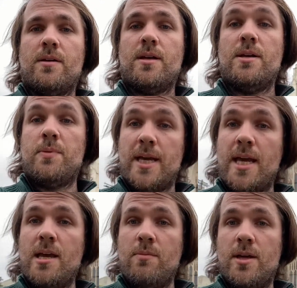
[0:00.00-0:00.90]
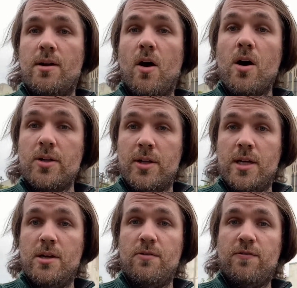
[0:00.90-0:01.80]
it became an
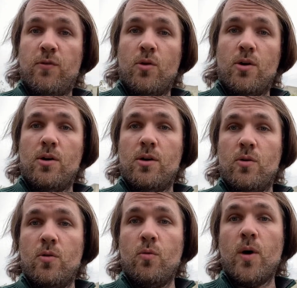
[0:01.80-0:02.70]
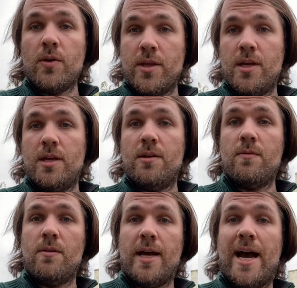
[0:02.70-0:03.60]
enclave for wealthy
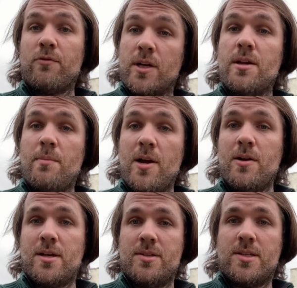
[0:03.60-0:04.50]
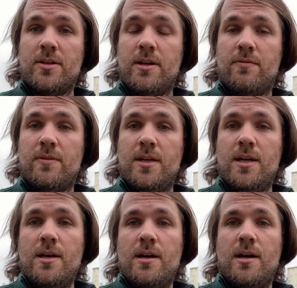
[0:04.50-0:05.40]
African Americans to live.
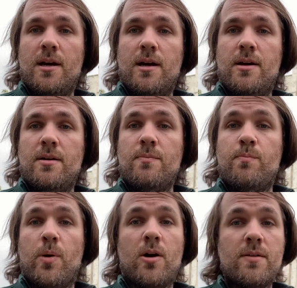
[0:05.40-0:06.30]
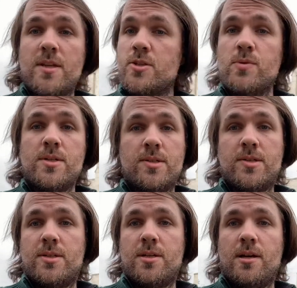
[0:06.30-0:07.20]
Part of this
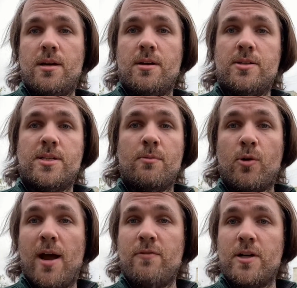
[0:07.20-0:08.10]
was demographic